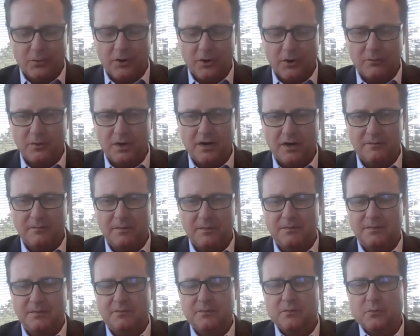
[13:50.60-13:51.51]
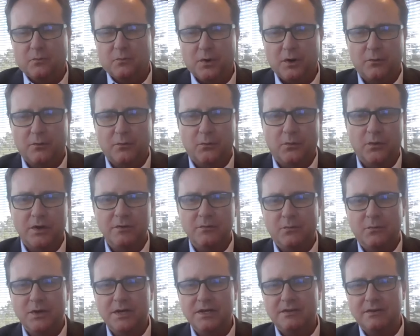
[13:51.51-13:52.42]
Well,
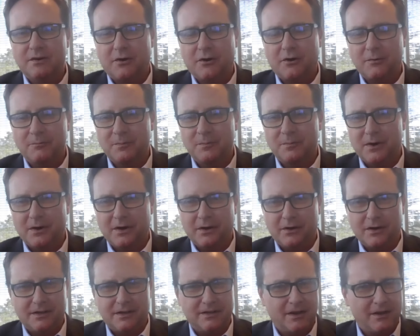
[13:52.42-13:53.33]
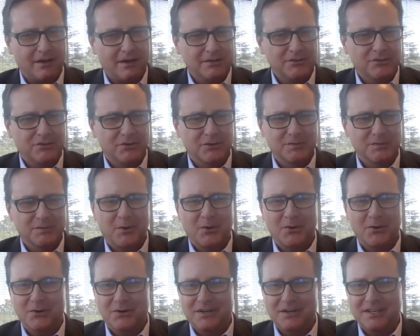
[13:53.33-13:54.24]
we are a non-insurance
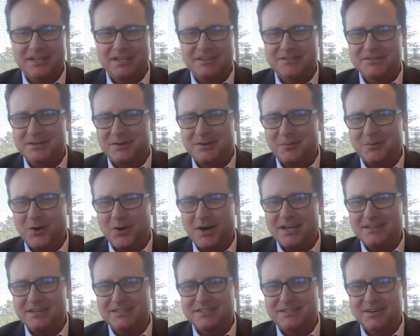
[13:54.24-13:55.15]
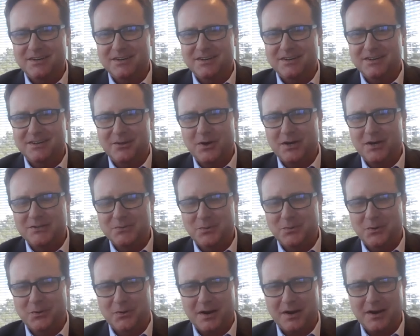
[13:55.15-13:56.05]
partner in some ways, and in other
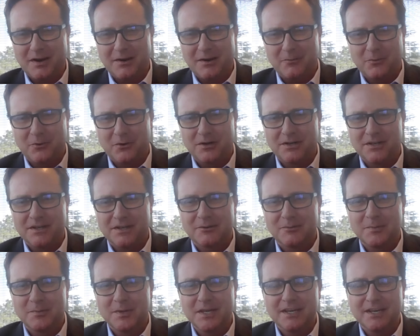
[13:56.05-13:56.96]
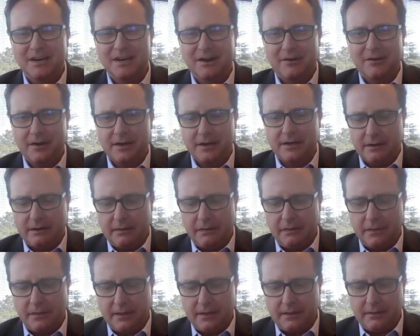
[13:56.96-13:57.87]
ways we're an intermediary. I
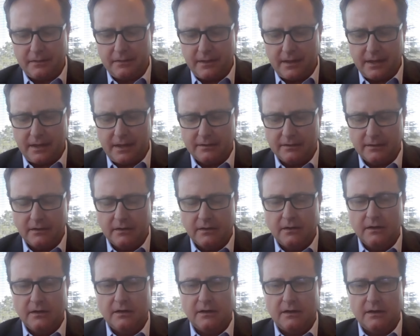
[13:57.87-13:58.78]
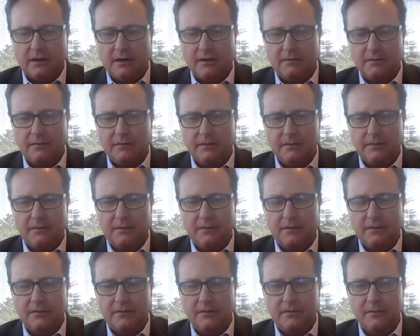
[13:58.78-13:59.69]
think that
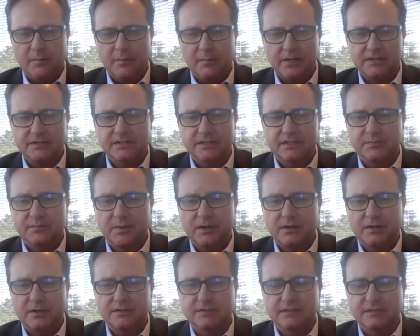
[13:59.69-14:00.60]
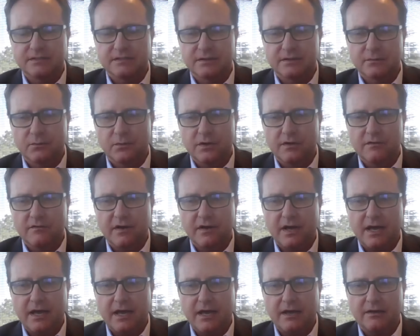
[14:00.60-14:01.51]
the best experiences that we've
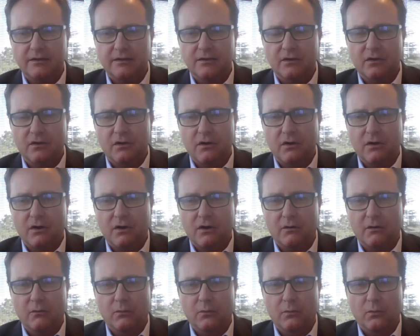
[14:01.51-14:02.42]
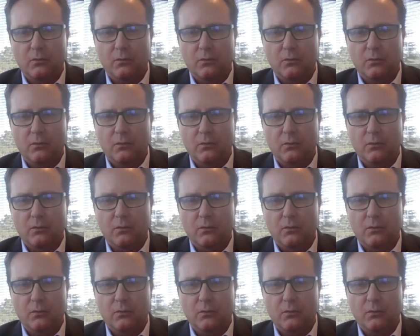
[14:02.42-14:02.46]
had are